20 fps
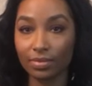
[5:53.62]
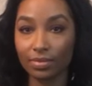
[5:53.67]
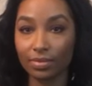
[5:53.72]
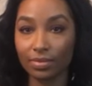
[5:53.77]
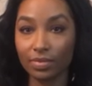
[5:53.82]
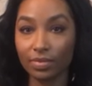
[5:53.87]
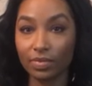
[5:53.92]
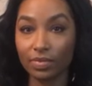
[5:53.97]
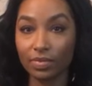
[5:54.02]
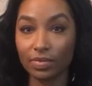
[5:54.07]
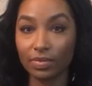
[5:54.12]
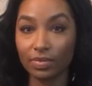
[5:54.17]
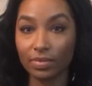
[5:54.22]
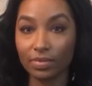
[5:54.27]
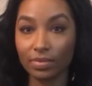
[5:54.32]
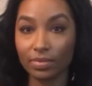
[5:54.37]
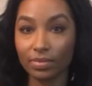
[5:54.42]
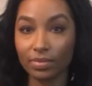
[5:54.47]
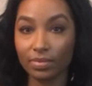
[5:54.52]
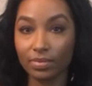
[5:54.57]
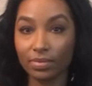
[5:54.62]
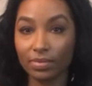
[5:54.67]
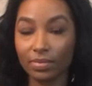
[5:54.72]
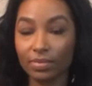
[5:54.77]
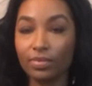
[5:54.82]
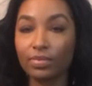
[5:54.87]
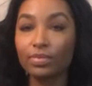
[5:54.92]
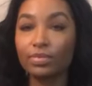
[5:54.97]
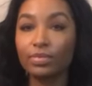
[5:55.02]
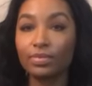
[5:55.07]

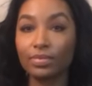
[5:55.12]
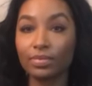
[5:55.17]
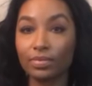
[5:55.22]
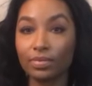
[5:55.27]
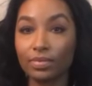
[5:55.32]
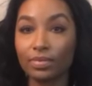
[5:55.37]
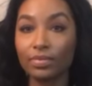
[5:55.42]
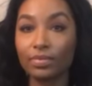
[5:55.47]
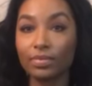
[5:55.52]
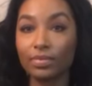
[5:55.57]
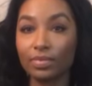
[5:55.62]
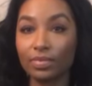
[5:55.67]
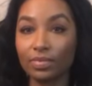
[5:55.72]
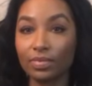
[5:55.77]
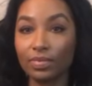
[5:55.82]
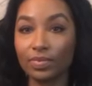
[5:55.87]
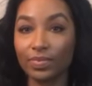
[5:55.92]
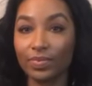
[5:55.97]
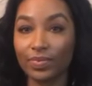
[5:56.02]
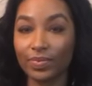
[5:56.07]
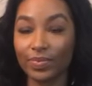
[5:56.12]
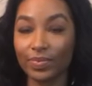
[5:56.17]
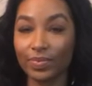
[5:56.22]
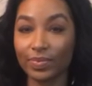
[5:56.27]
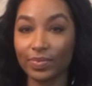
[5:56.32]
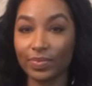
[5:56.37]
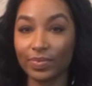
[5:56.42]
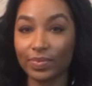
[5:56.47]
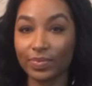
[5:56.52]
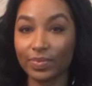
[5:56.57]

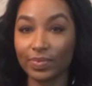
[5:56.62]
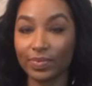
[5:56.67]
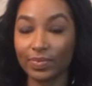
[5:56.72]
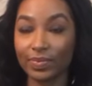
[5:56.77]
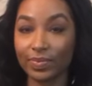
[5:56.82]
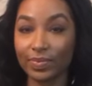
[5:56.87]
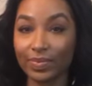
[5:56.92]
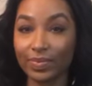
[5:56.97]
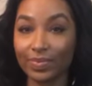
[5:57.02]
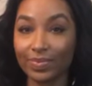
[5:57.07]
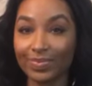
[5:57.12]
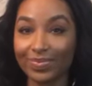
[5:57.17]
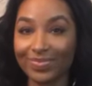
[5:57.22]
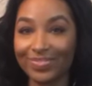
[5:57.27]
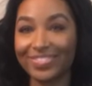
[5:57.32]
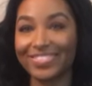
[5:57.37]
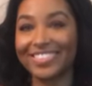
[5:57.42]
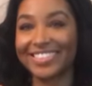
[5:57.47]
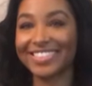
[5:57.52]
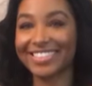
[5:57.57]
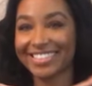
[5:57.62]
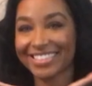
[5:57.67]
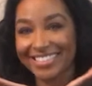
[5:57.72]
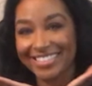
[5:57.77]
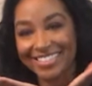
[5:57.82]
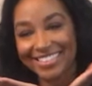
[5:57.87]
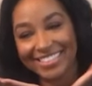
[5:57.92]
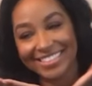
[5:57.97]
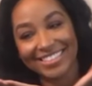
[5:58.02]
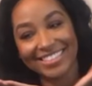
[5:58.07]
This person isn't speaking.